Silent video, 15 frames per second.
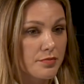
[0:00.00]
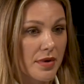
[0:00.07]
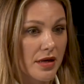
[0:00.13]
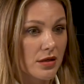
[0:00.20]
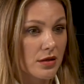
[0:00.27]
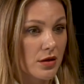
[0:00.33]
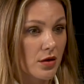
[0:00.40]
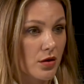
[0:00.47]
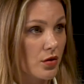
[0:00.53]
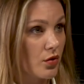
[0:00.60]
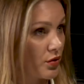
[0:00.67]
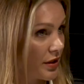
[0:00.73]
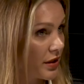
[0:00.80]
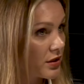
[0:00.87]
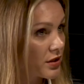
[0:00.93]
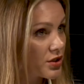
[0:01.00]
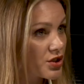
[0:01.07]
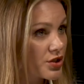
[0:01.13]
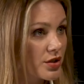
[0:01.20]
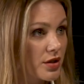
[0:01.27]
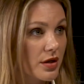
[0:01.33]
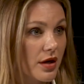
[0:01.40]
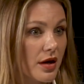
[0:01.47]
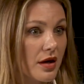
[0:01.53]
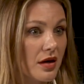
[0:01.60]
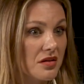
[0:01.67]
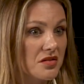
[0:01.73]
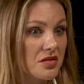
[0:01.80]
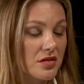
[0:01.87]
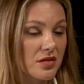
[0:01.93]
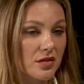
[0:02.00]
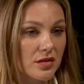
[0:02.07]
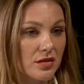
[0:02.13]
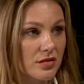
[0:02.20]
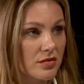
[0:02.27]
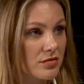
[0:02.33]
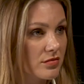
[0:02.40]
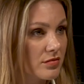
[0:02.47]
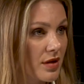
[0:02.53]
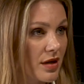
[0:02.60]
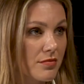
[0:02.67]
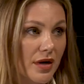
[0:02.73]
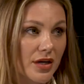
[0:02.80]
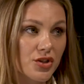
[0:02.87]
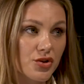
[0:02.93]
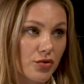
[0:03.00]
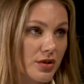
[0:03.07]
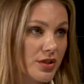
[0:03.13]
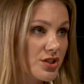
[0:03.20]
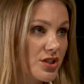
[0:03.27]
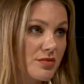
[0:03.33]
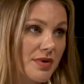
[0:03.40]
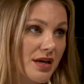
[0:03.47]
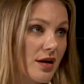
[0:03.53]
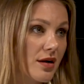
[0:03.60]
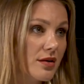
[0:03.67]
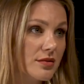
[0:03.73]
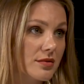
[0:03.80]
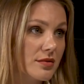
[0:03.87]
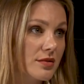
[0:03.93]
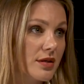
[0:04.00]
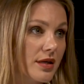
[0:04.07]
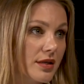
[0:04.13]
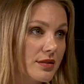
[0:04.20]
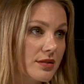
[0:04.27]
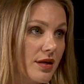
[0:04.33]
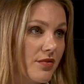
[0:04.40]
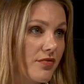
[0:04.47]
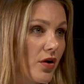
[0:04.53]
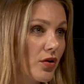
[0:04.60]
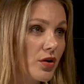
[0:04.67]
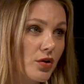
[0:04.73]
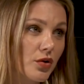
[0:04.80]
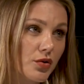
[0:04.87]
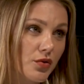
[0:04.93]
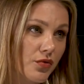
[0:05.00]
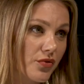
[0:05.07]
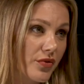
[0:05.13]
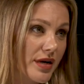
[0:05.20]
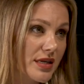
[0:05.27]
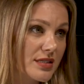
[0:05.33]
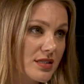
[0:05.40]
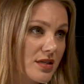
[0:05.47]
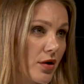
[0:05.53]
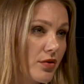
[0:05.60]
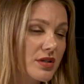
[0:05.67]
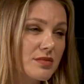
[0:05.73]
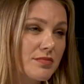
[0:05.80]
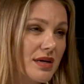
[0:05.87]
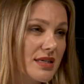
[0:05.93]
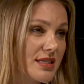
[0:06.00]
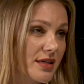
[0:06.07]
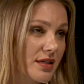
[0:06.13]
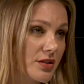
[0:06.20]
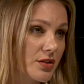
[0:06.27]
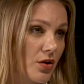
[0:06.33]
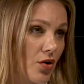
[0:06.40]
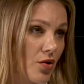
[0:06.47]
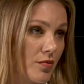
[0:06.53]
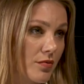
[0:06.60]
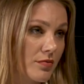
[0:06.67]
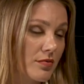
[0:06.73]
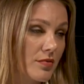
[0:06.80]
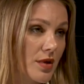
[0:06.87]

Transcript: speak good English, and my journey just began. And I found a lot of friends. Now it's my second home.